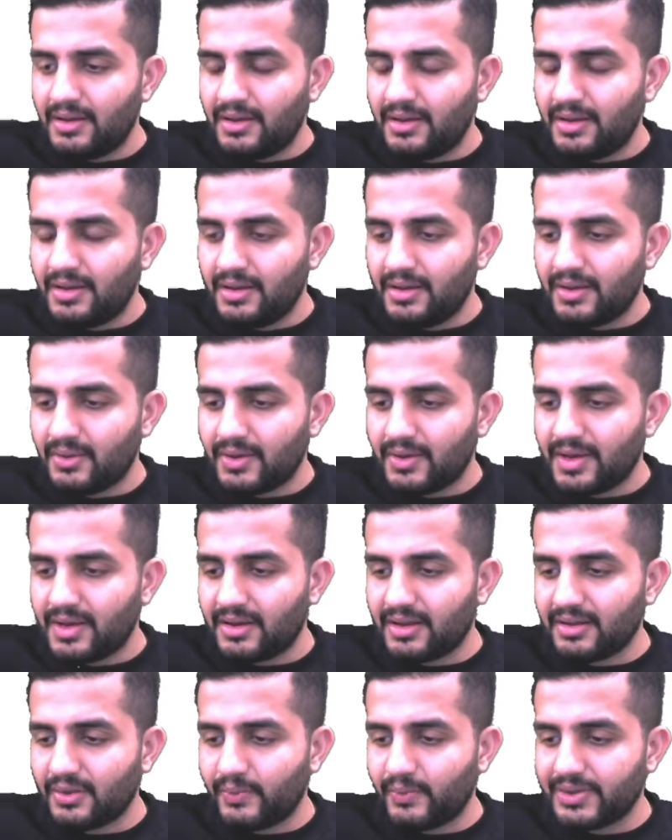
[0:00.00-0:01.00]
Okay,
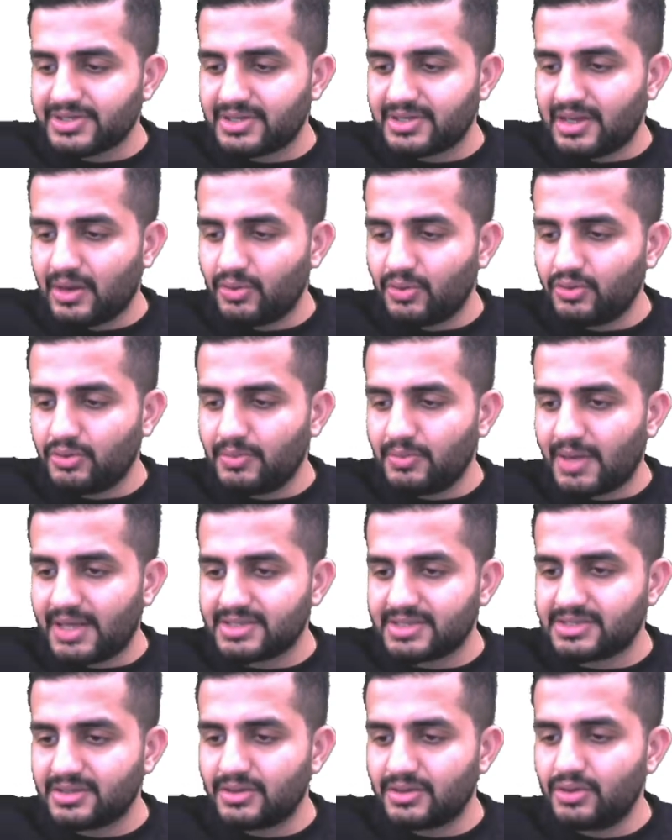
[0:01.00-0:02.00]
another question. How to
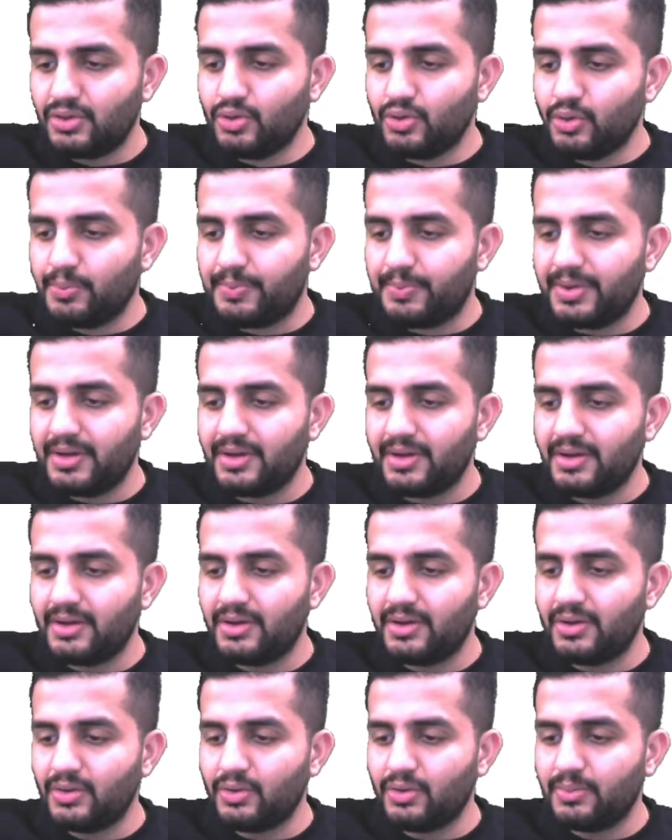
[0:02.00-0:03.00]
master loop?
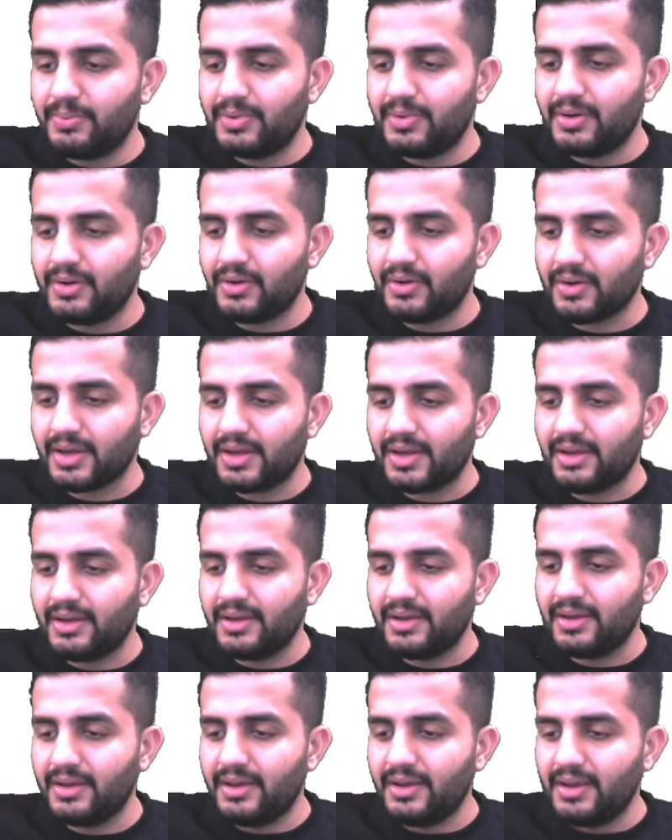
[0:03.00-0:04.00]
Loop. Okay.
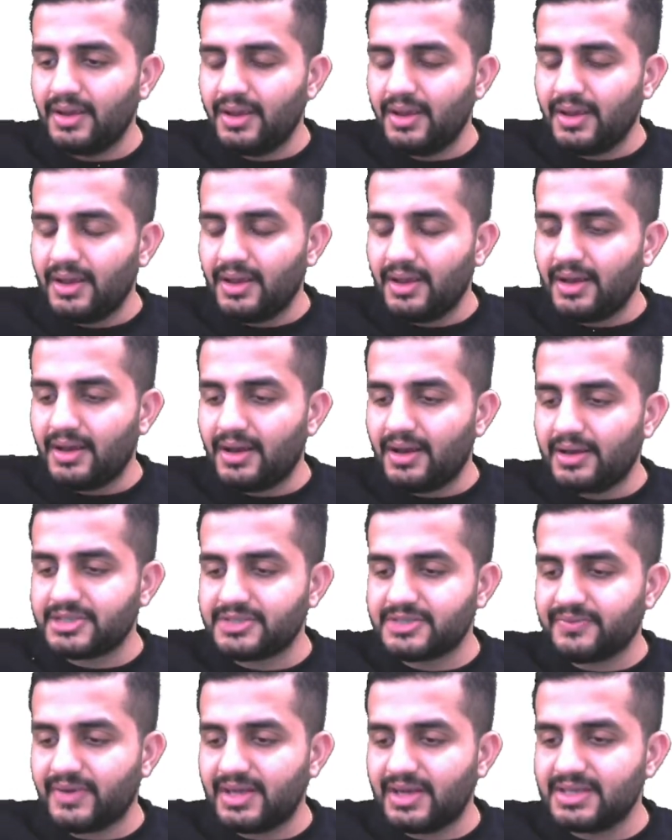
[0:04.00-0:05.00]

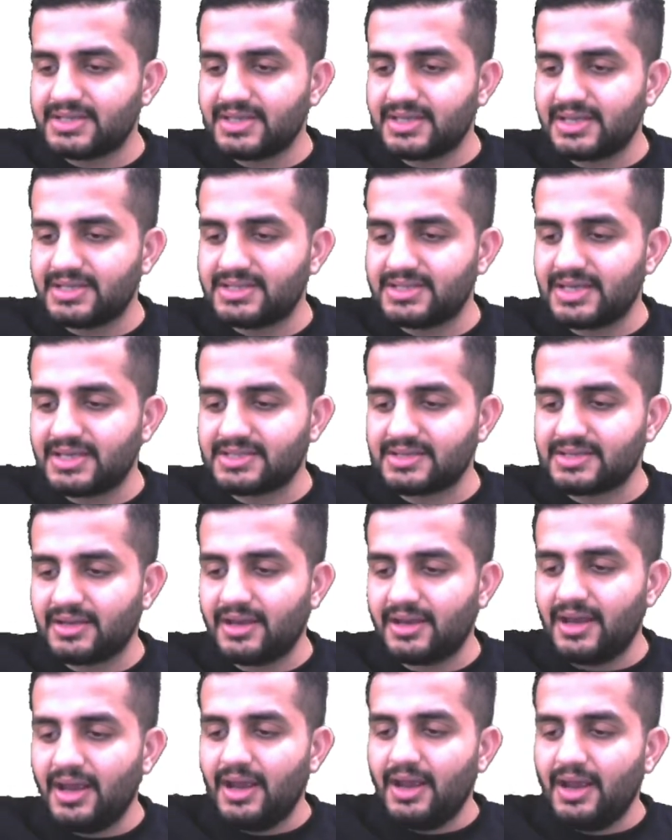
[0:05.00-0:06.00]
Shefali says yes, sir.
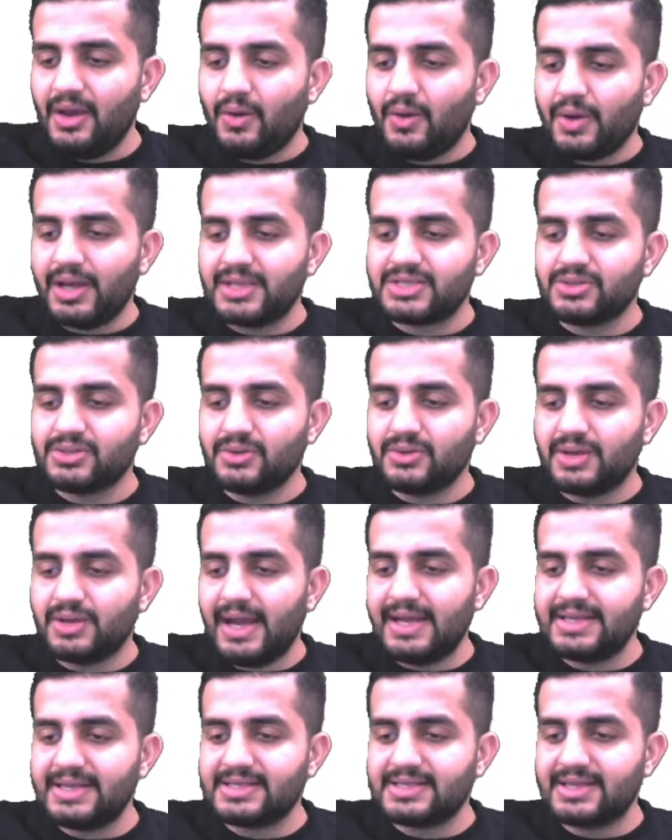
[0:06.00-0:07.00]
Okay, so
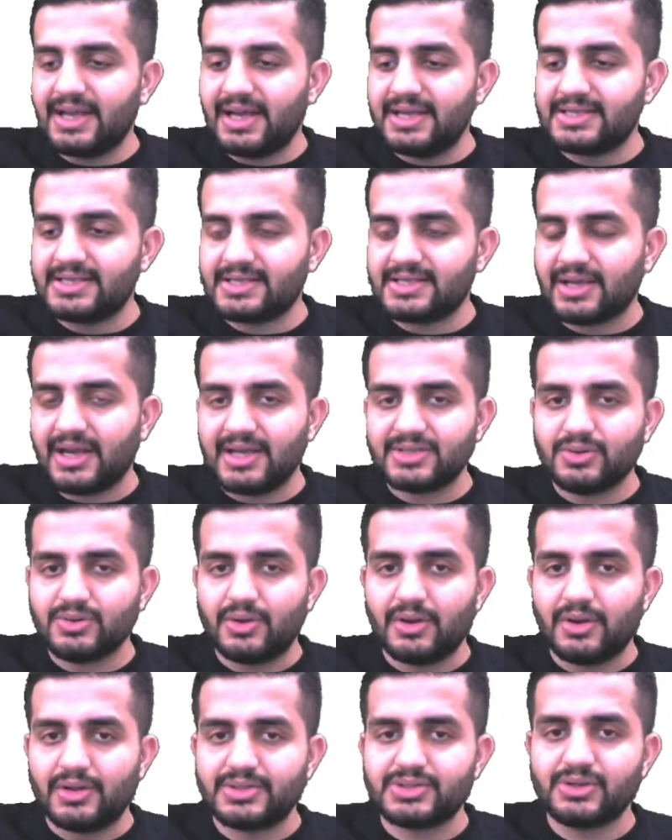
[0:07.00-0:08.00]
guys,
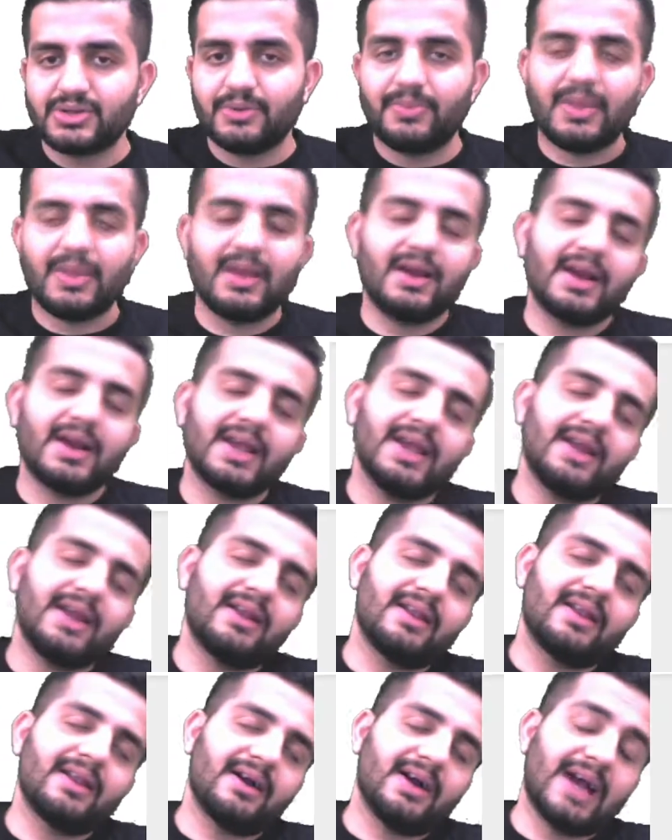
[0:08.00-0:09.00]
hold on. So
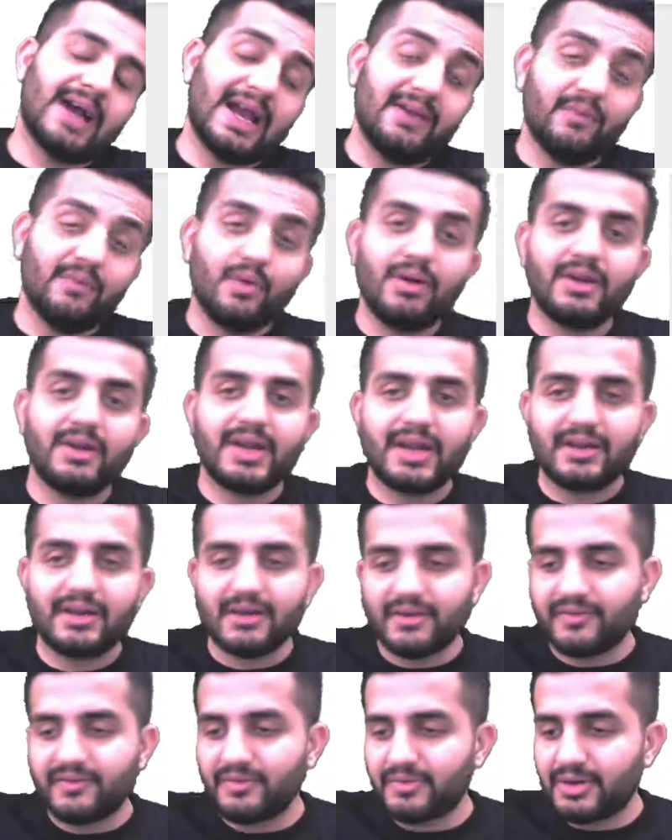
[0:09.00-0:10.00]
again, I won't
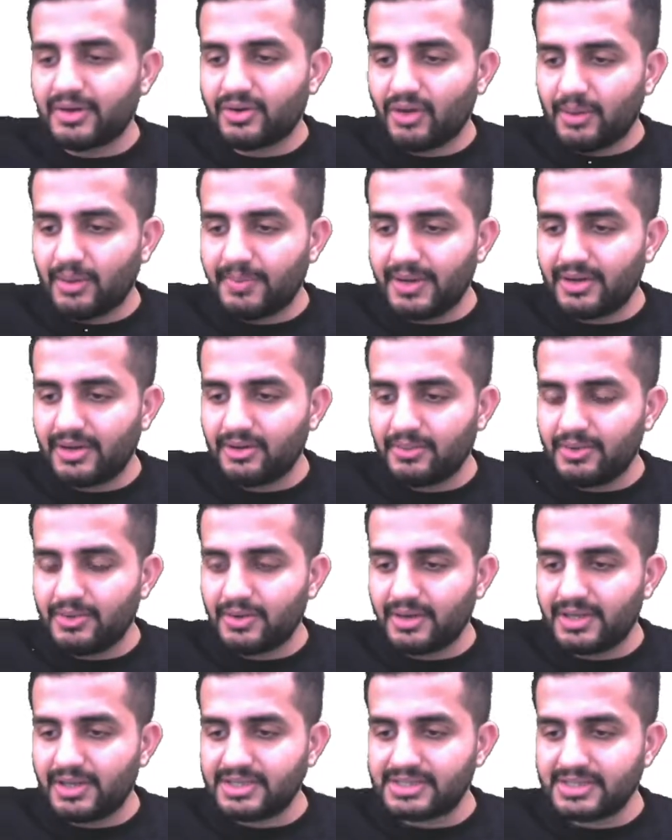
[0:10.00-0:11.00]
deter from the topic, to be
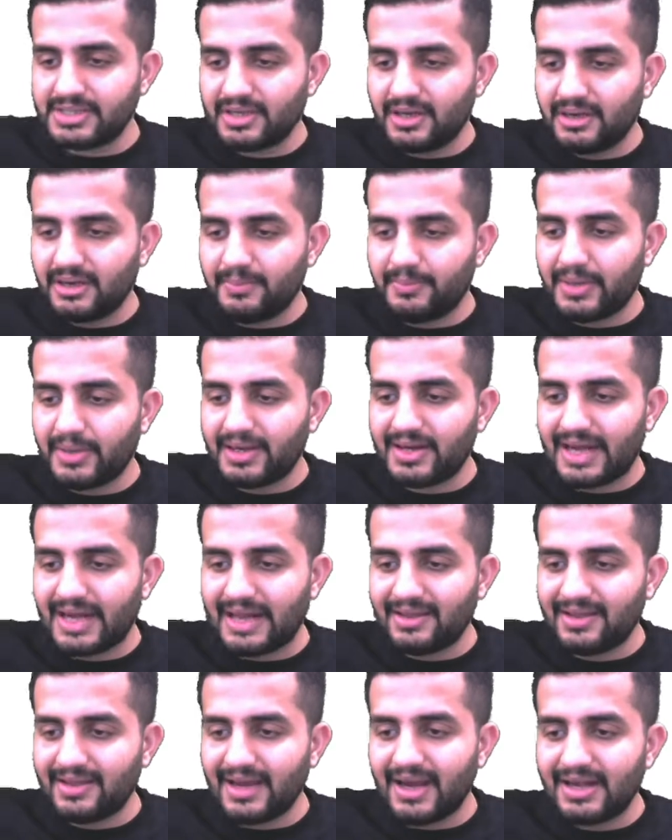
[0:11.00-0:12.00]
honest, but
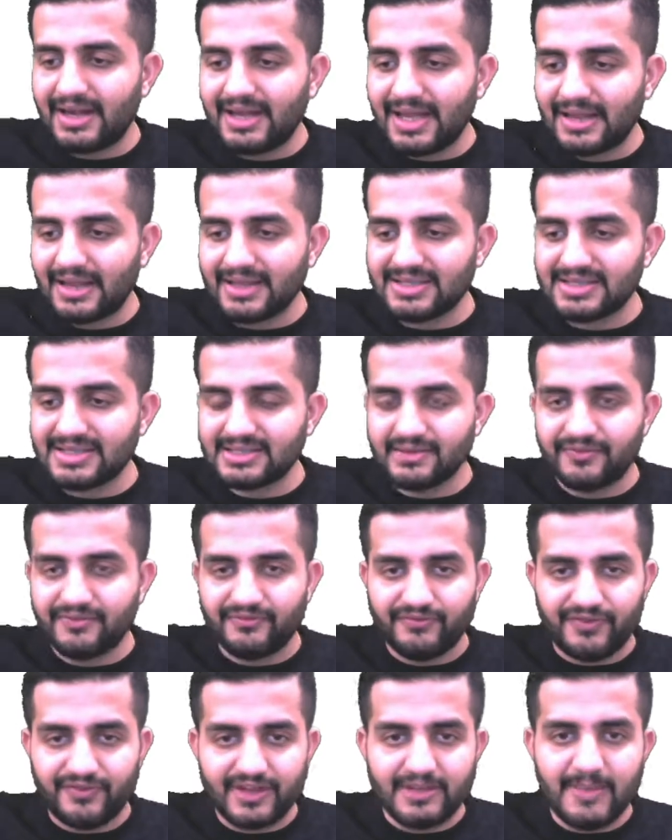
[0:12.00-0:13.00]
rather I'll take this as a
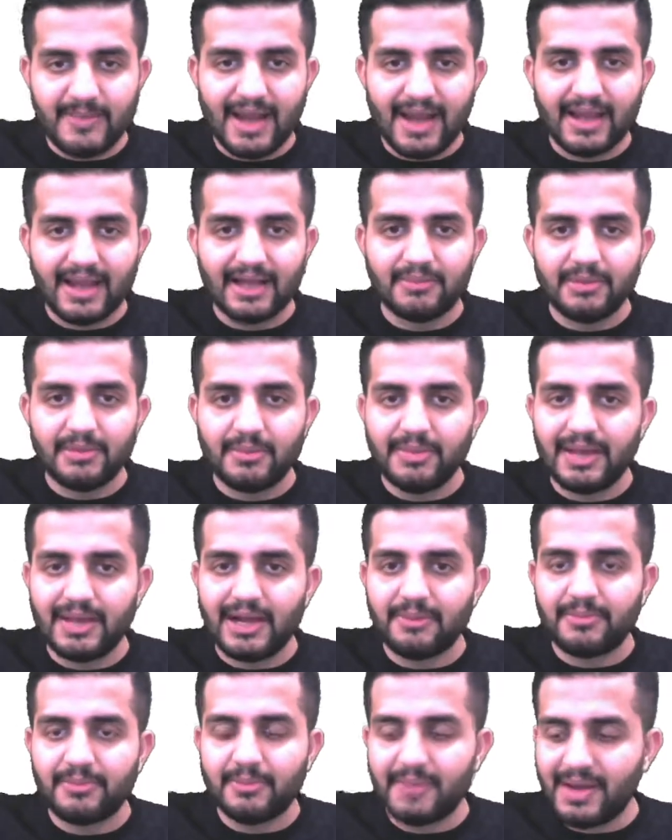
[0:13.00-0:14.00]
feedback, and maybe
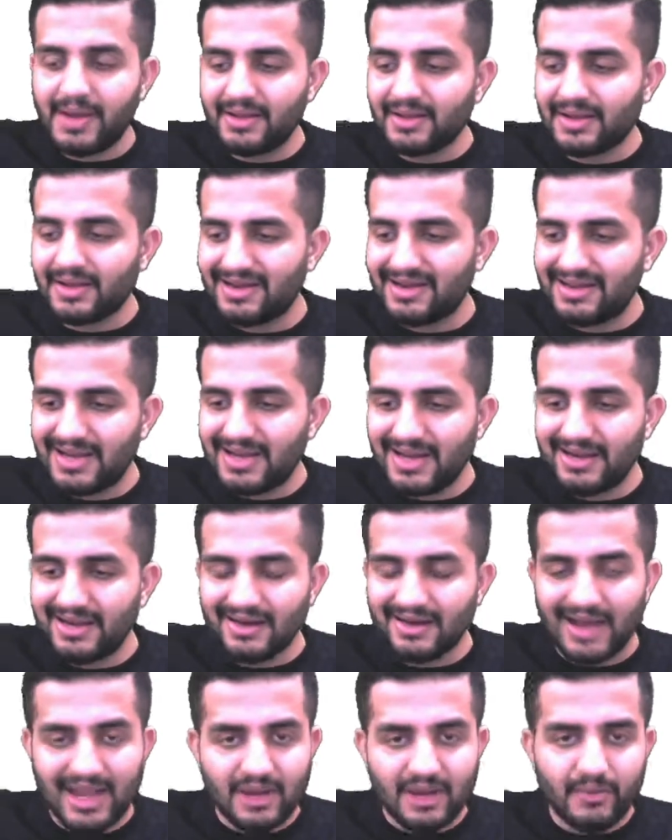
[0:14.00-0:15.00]
I'll prepare the content
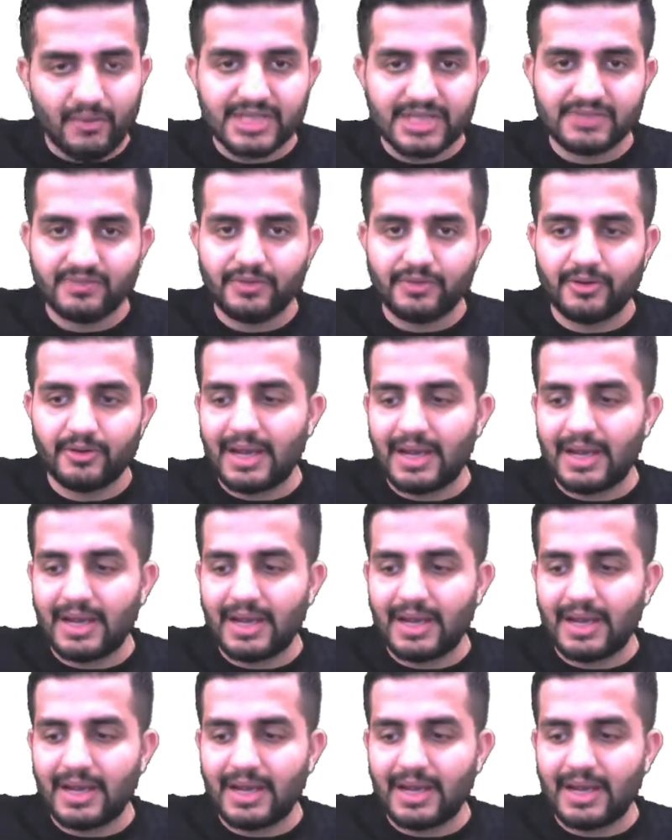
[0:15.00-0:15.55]
likewise for.